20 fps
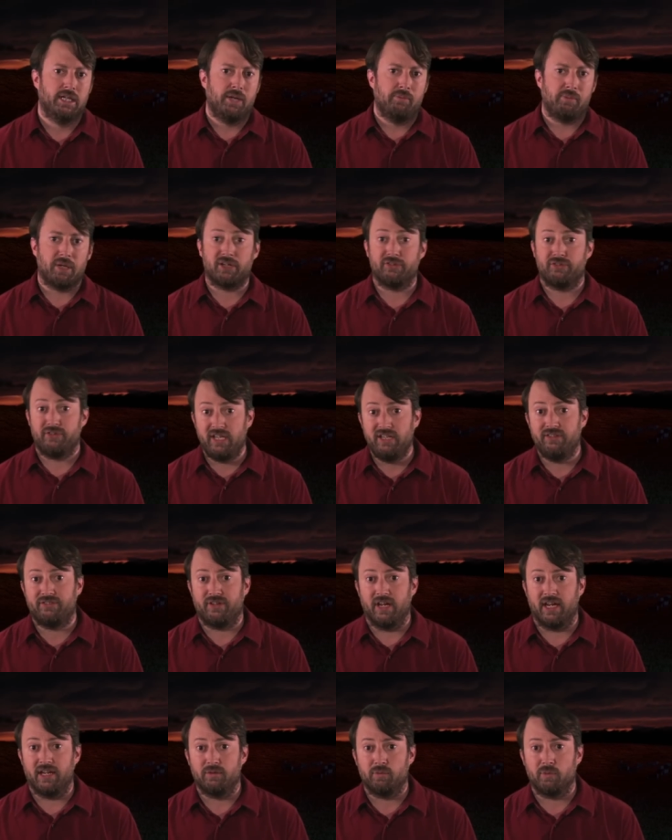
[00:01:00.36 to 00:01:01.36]
because these
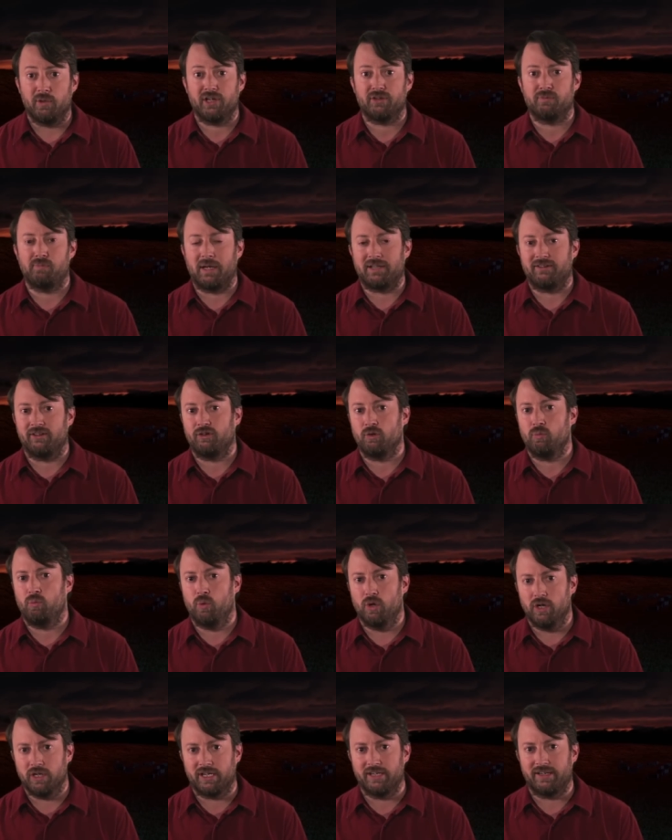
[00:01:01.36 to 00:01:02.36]
days we're expected to
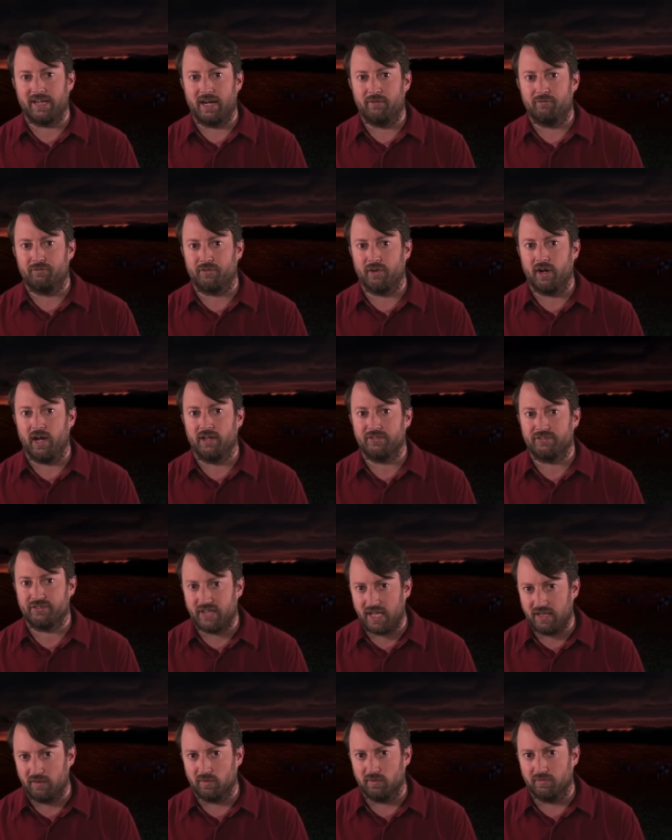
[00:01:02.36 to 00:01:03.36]
work it out for
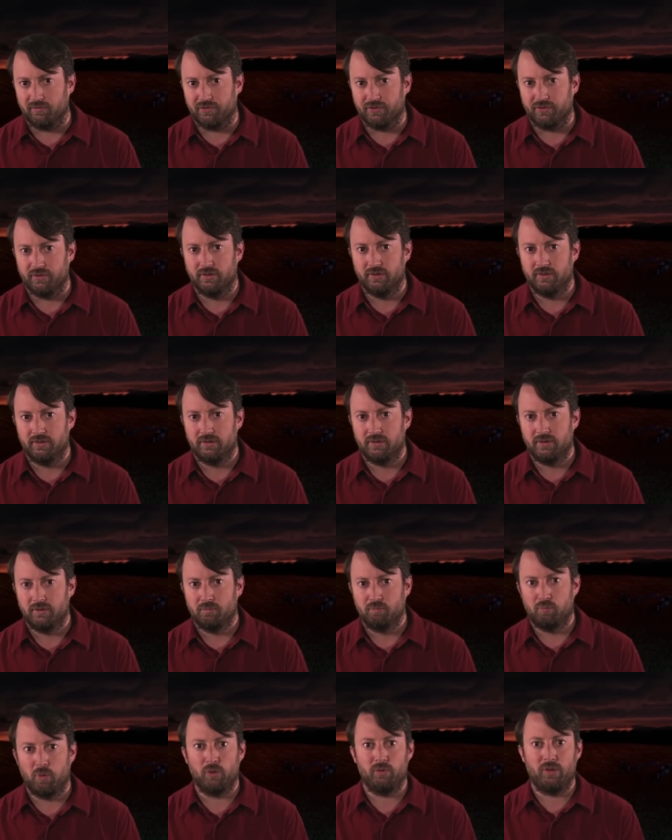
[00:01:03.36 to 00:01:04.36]
ourselves.
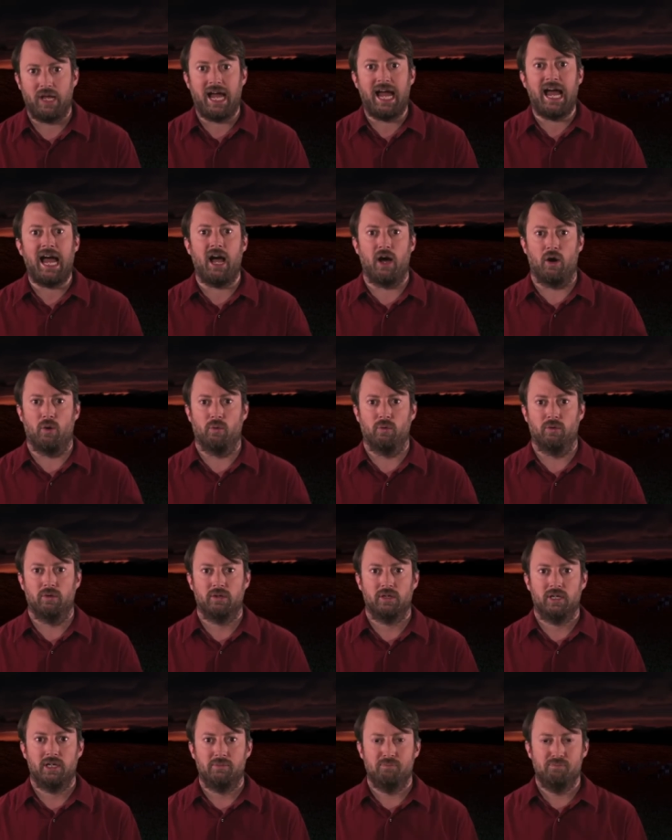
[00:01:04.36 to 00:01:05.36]
Well, how?
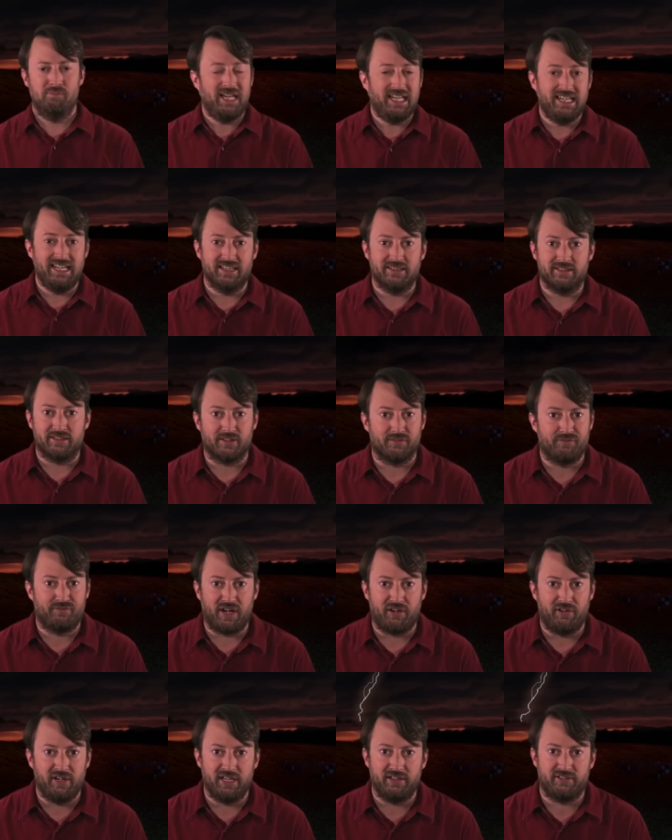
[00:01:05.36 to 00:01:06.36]
Millions of
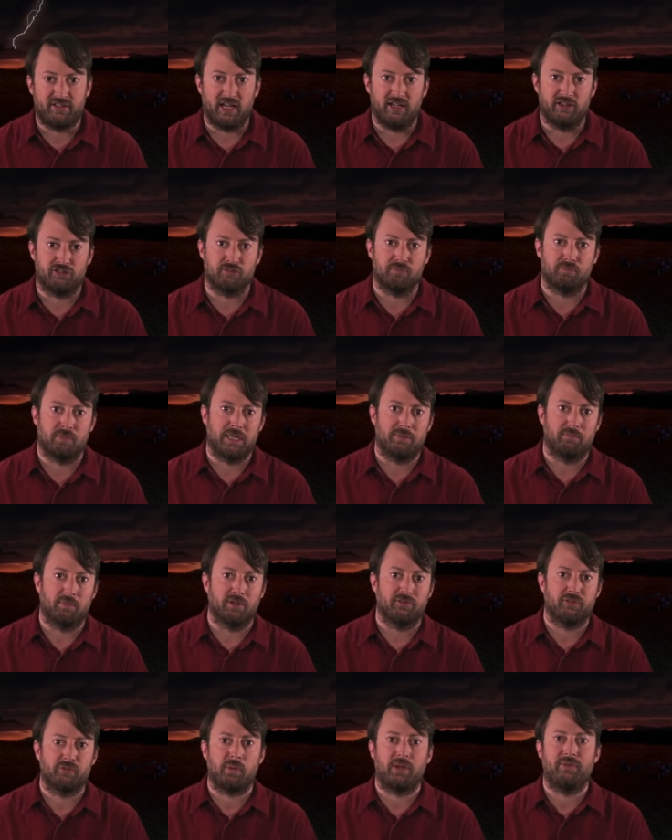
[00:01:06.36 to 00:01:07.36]
very intelligent people
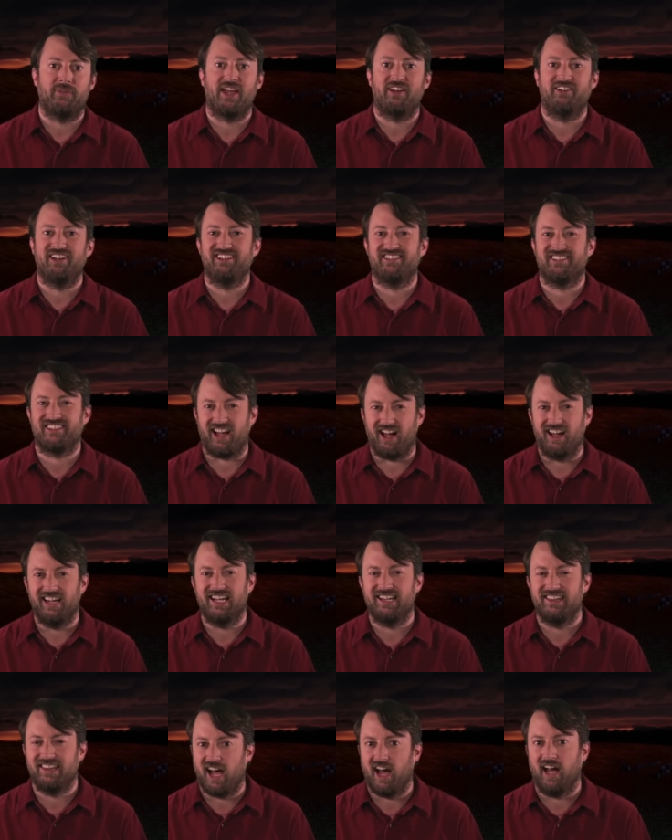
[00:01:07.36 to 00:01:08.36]
have spent their
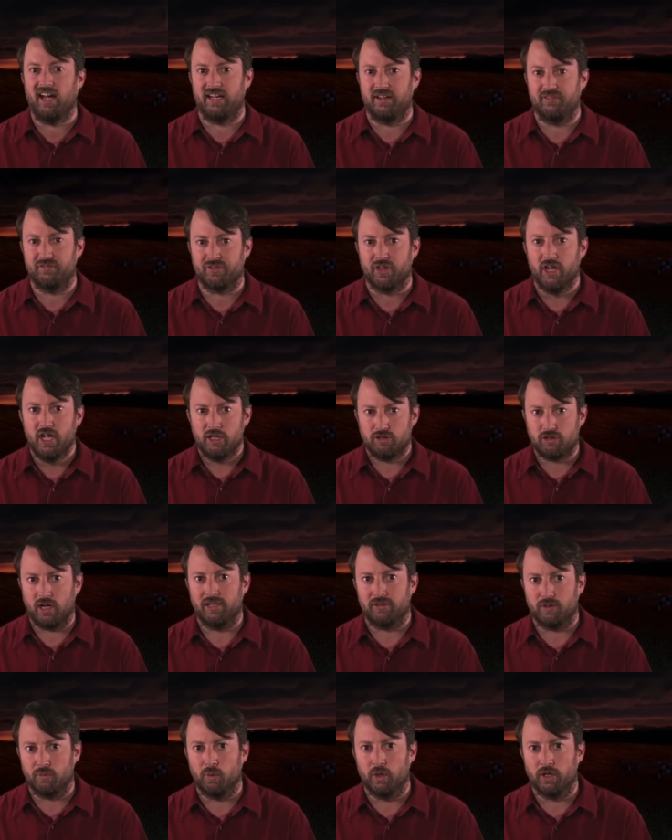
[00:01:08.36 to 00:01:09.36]
entire lives
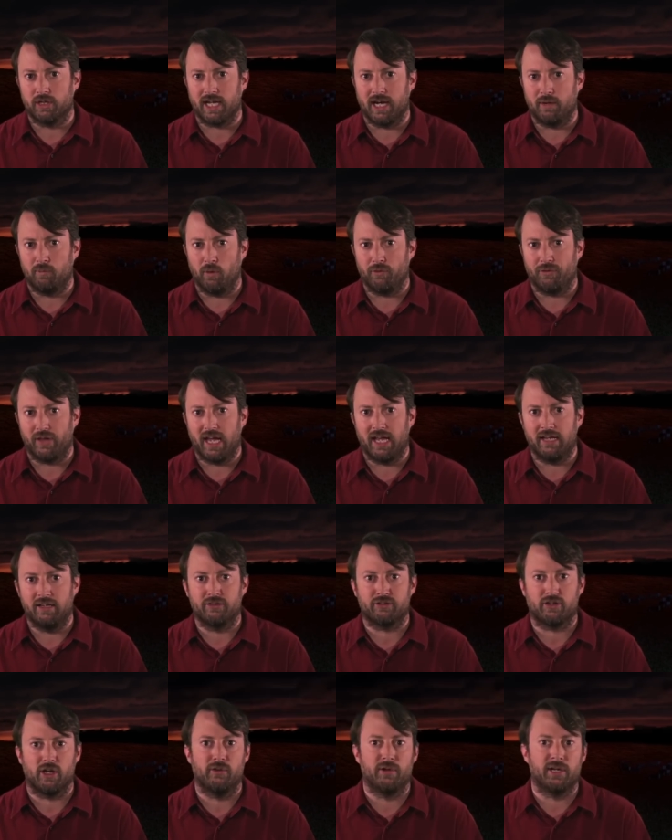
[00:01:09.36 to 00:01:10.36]
trying to work out what the hell
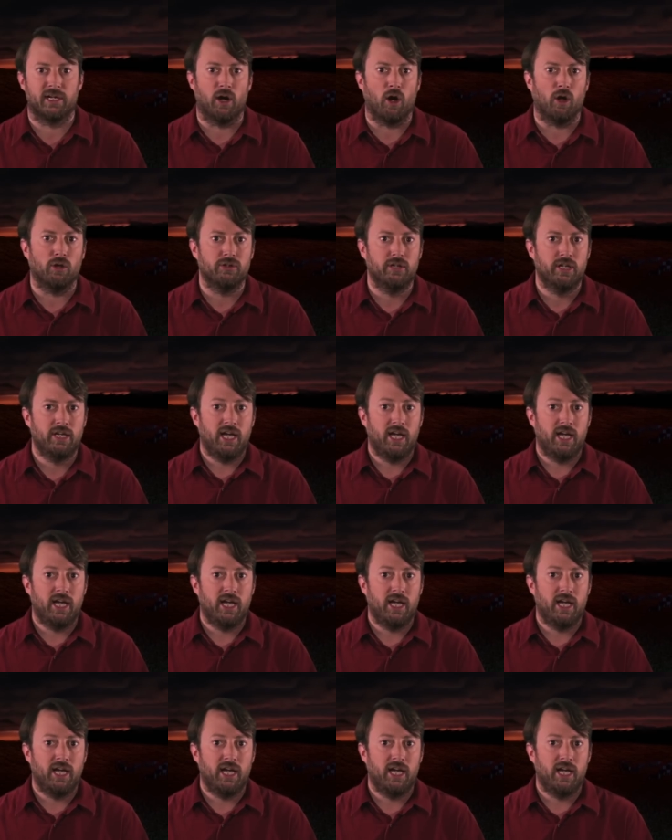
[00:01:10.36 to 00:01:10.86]
is going on,